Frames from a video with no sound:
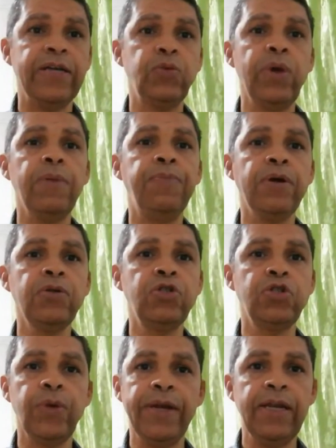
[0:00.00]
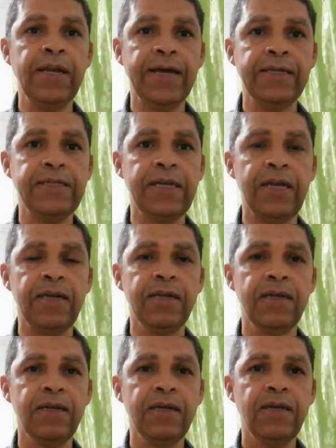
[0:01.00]
as we approach
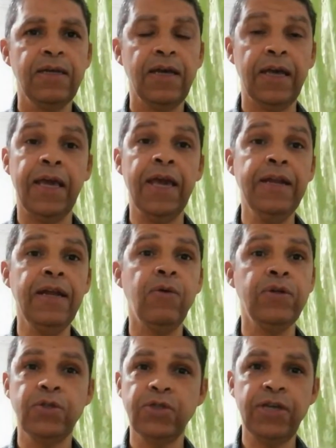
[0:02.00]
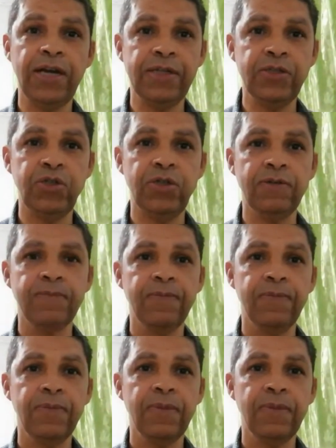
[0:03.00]
2019, again, I want to challenge you